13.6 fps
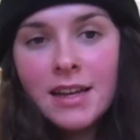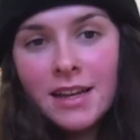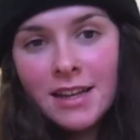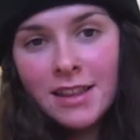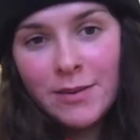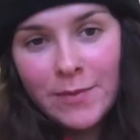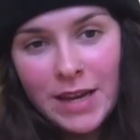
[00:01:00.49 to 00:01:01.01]

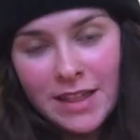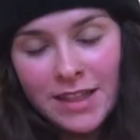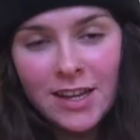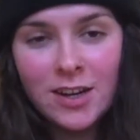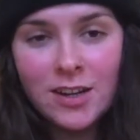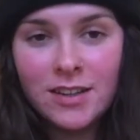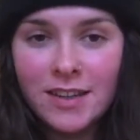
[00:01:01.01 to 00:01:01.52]
The main
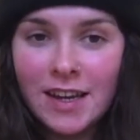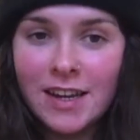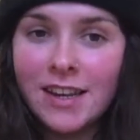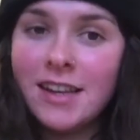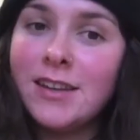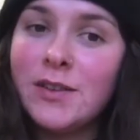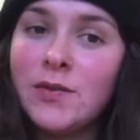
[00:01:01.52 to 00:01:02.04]
thing on site
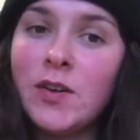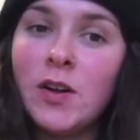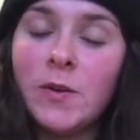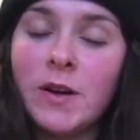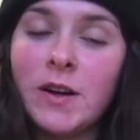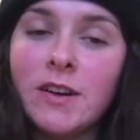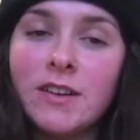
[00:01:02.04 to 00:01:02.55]
is
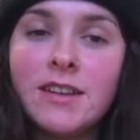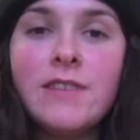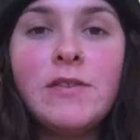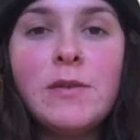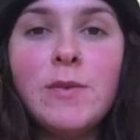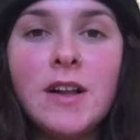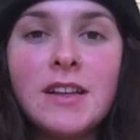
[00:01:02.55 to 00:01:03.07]
following our
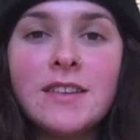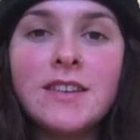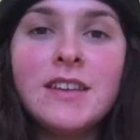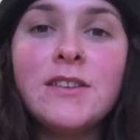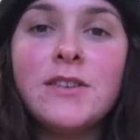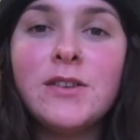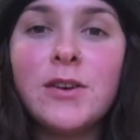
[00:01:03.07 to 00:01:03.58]
safety
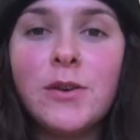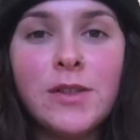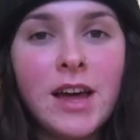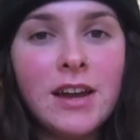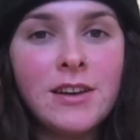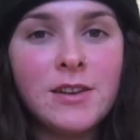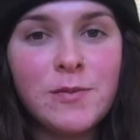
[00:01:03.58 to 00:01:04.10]
policies, so
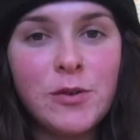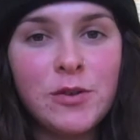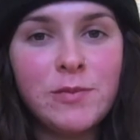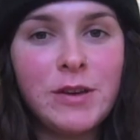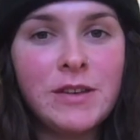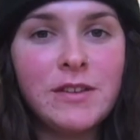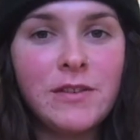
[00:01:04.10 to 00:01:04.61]
that in its most
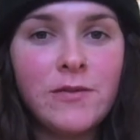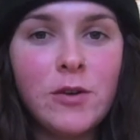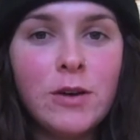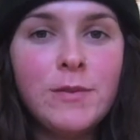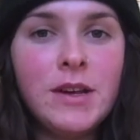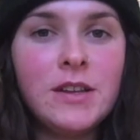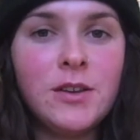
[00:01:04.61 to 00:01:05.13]
basic
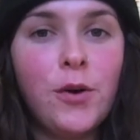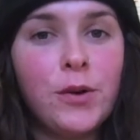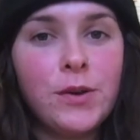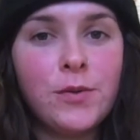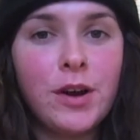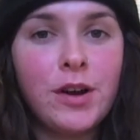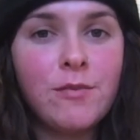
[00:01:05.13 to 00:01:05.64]
form is
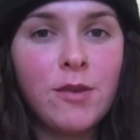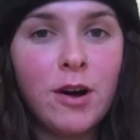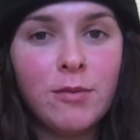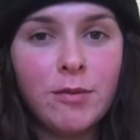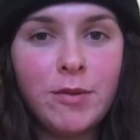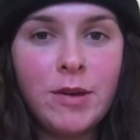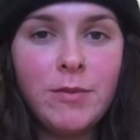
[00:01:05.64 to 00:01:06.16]
always wearing
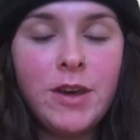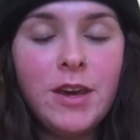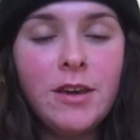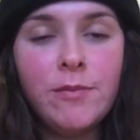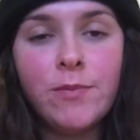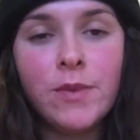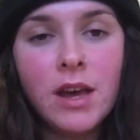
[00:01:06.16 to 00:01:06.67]
proper
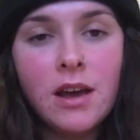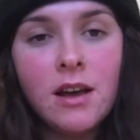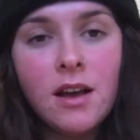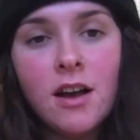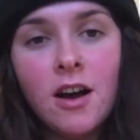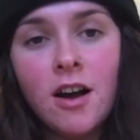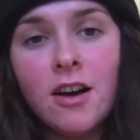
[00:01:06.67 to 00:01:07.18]
PPE.
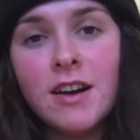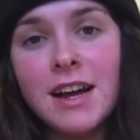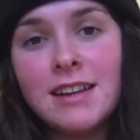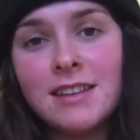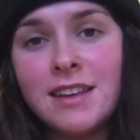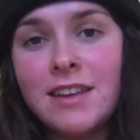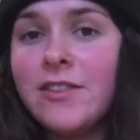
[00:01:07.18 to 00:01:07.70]
Hard
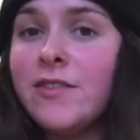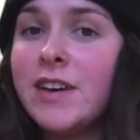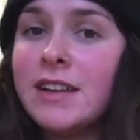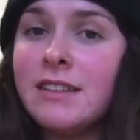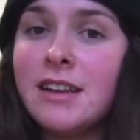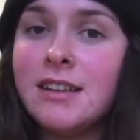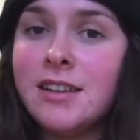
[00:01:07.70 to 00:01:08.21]
hat, safety
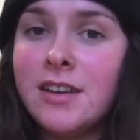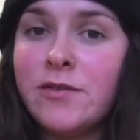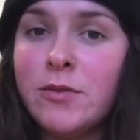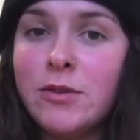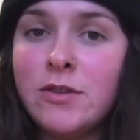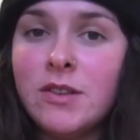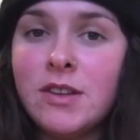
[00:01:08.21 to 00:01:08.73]
vest, and safety
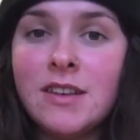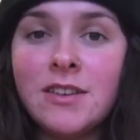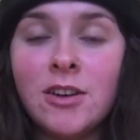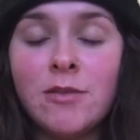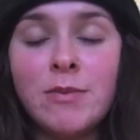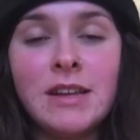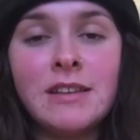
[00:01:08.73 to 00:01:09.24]
boots is
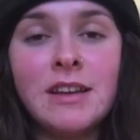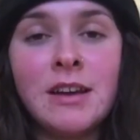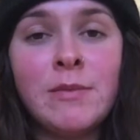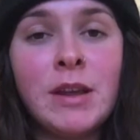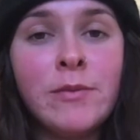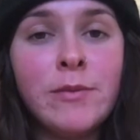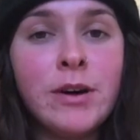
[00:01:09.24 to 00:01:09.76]
our baseline
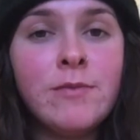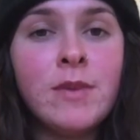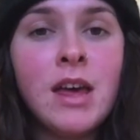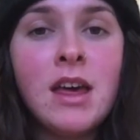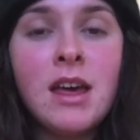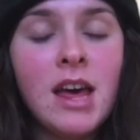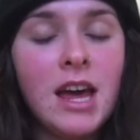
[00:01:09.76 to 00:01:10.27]
minimum.
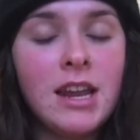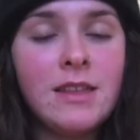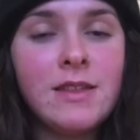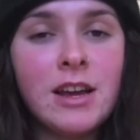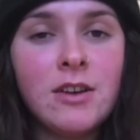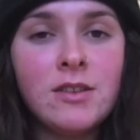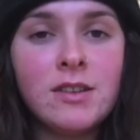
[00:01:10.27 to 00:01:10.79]

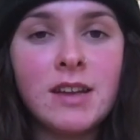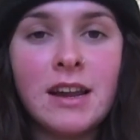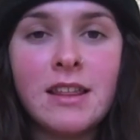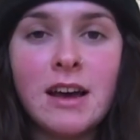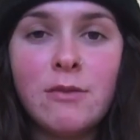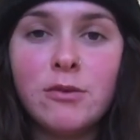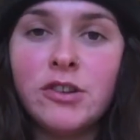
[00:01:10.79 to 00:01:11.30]
Anything outside of
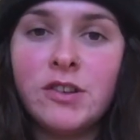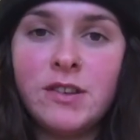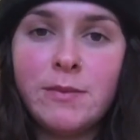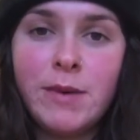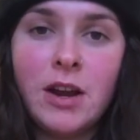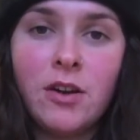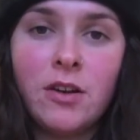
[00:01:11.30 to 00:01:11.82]
that will just
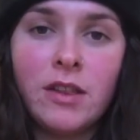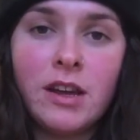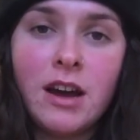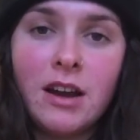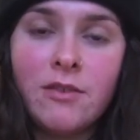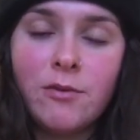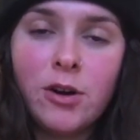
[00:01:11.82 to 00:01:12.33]
depend on the
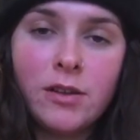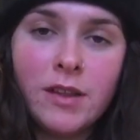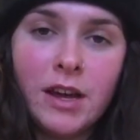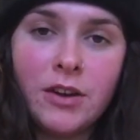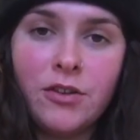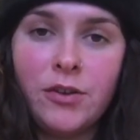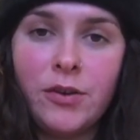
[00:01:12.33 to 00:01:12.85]
kind of work
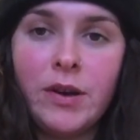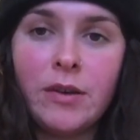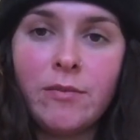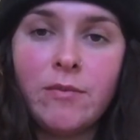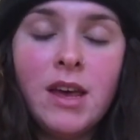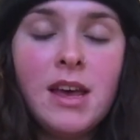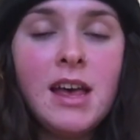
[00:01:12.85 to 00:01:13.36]
that you're doing.
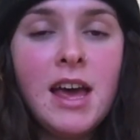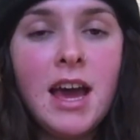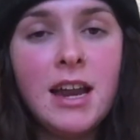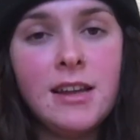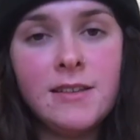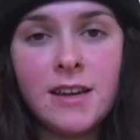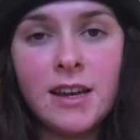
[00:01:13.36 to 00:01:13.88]

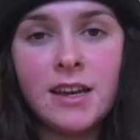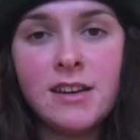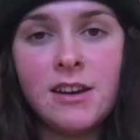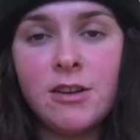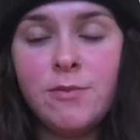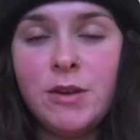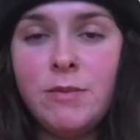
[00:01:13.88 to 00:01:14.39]
Any
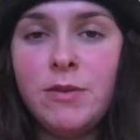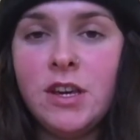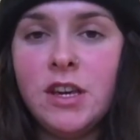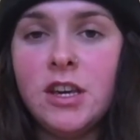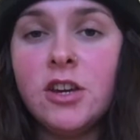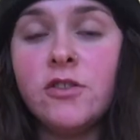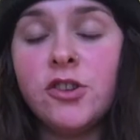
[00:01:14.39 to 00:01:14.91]
secondary
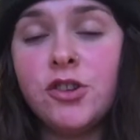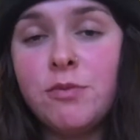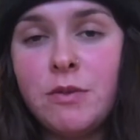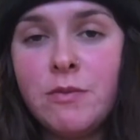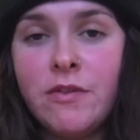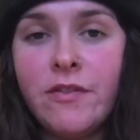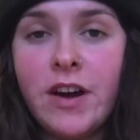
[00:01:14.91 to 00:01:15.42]
PPE should be
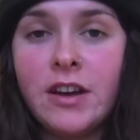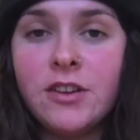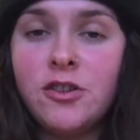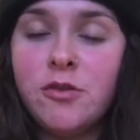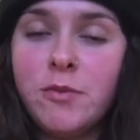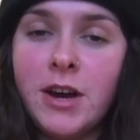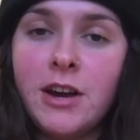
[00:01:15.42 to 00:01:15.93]
provided
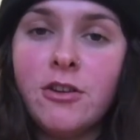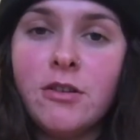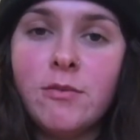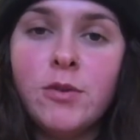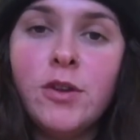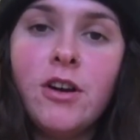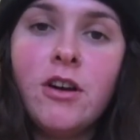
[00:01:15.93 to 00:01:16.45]
to you by your
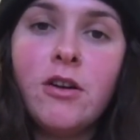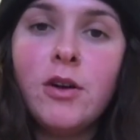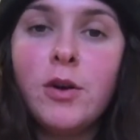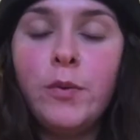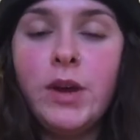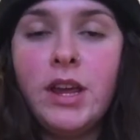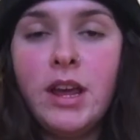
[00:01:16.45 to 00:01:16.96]
employer.
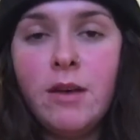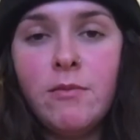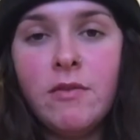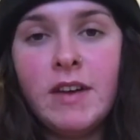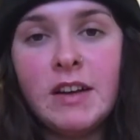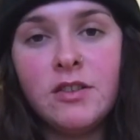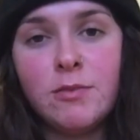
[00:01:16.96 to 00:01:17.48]
We can
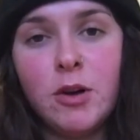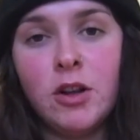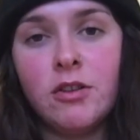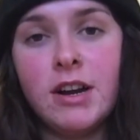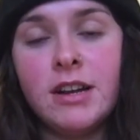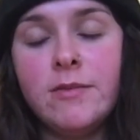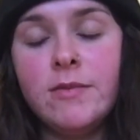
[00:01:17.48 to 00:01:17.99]
provide
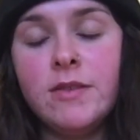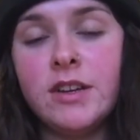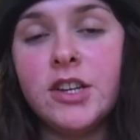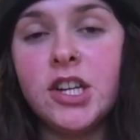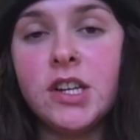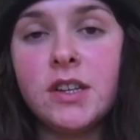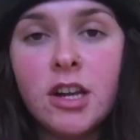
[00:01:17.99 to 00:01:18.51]
smaller items
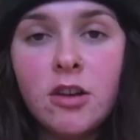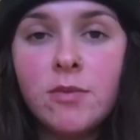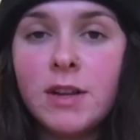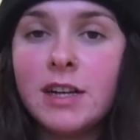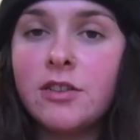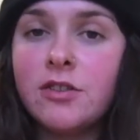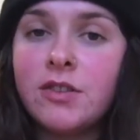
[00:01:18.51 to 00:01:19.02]
such as
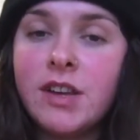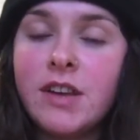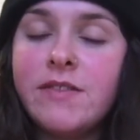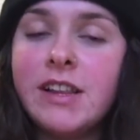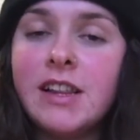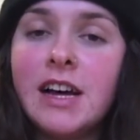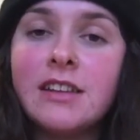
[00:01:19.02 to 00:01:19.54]
earplugs or
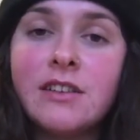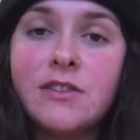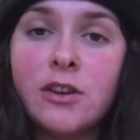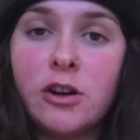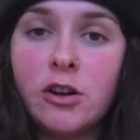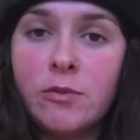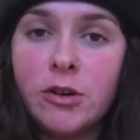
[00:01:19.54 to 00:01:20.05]
safety glasses
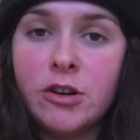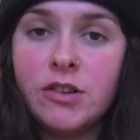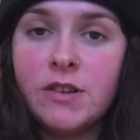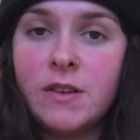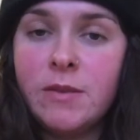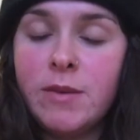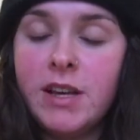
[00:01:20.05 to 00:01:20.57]
on an
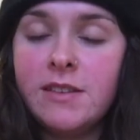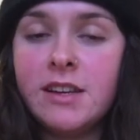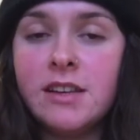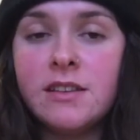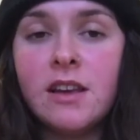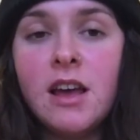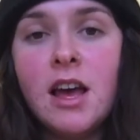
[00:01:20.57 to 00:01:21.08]
emergency
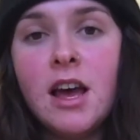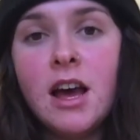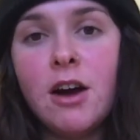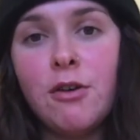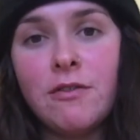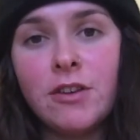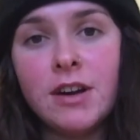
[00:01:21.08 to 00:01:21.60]
basis.
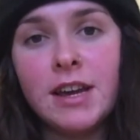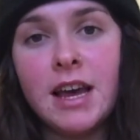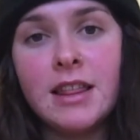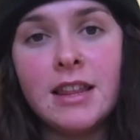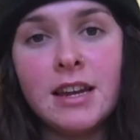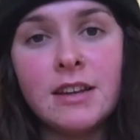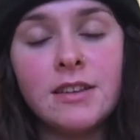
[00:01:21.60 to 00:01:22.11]
However,
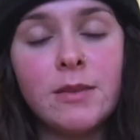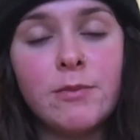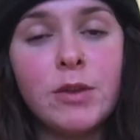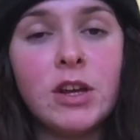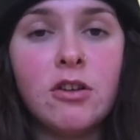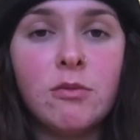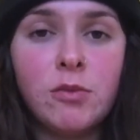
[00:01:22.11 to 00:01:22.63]
again, that is
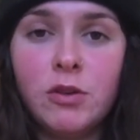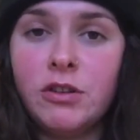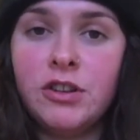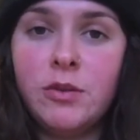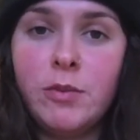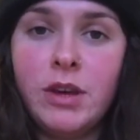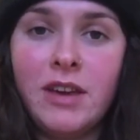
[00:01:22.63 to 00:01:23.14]
something your employer
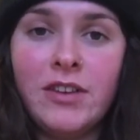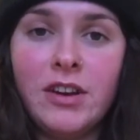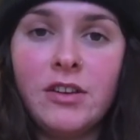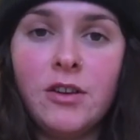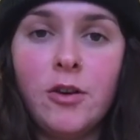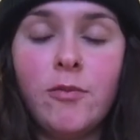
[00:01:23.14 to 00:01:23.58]
should be giving to you.